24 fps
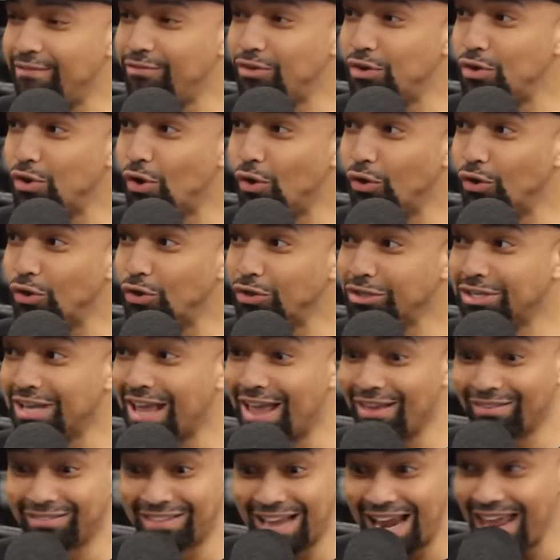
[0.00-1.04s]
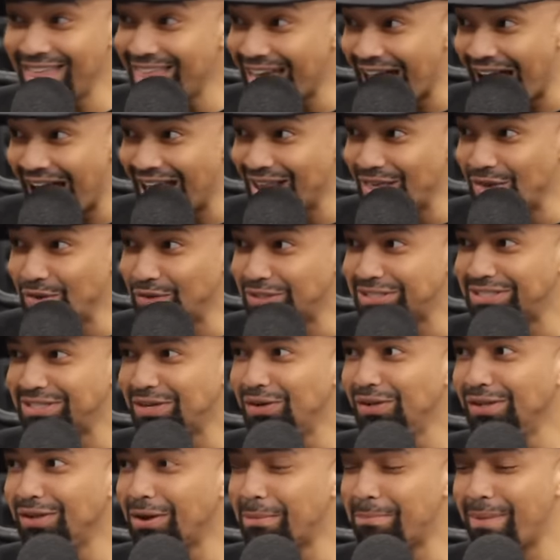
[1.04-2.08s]
then if you don't say that, you
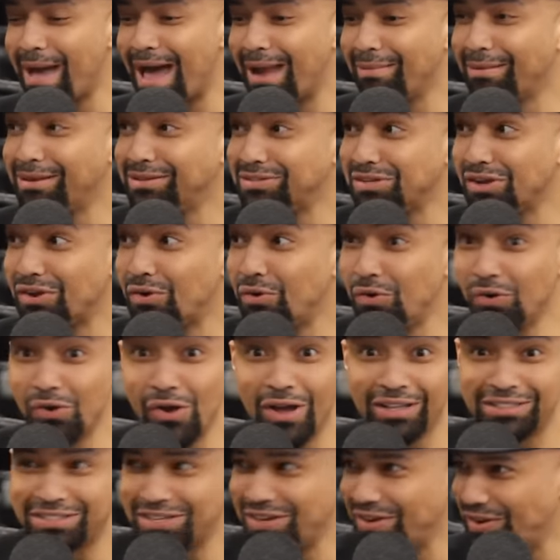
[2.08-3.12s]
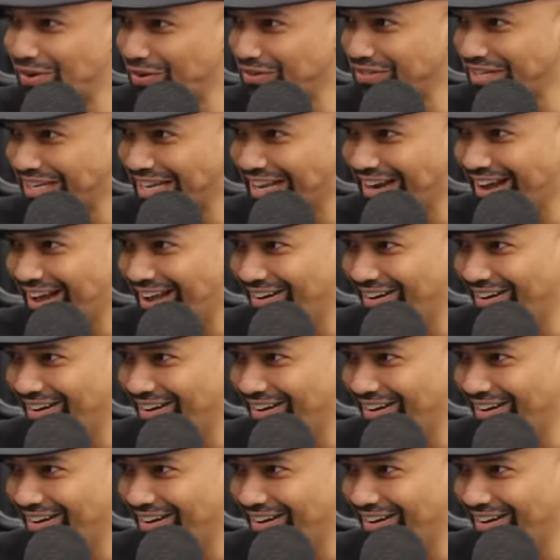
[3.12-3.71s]
still look bad, because who else are you using it